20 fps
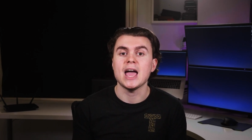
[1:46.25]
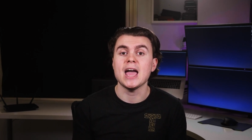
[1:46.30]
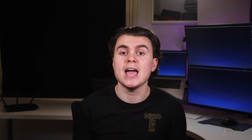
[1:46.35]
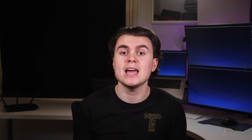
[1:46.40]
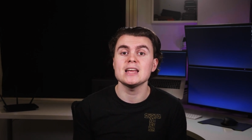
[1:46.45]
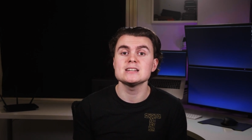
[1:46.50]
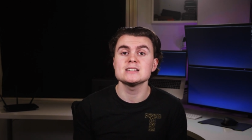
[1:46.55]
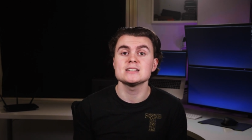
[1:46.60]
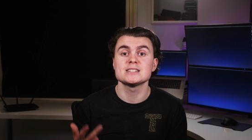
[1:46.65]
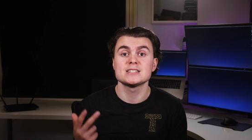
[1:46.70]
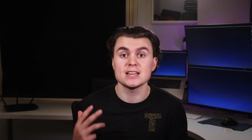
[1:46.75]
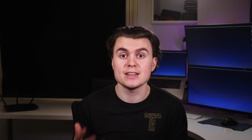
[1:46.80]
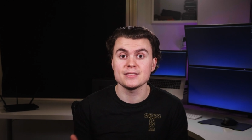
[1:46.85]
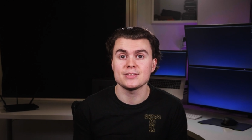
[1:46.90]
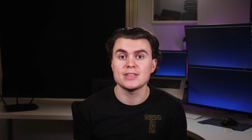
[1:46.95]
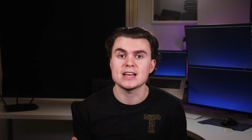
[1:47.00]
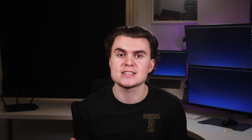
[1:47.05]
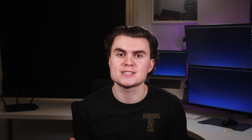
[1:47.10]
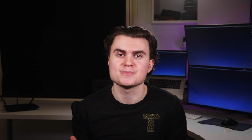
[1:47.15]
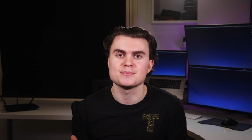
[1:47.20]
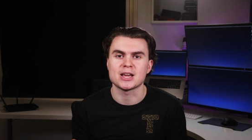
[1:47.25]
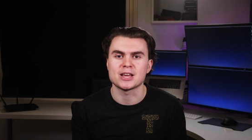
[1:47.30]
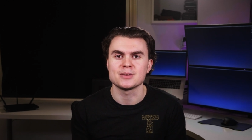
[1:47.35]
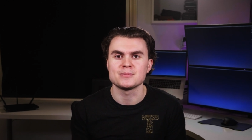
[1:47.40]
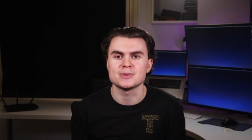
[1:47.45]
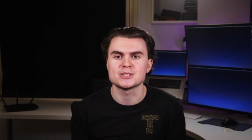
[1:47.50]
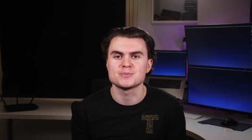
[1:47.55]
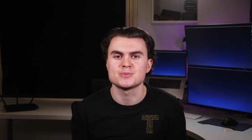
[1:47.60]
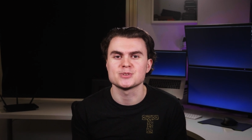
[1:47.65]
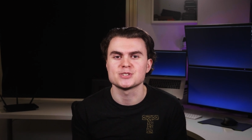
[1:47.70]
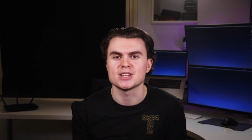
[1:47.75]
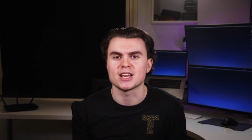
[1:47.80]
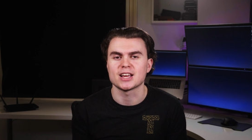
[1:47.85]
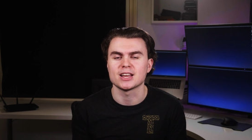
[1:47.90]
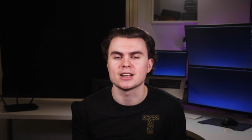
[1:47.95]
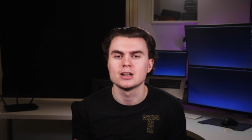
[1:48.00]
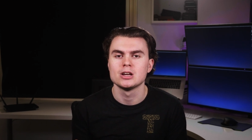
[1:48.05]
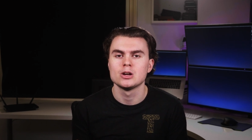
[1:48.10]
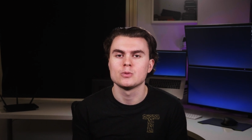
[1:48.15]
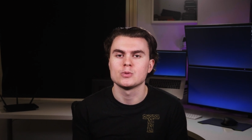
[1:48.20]
and 10,000 megabits per
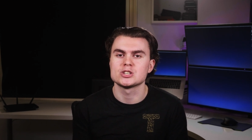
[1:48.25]
second,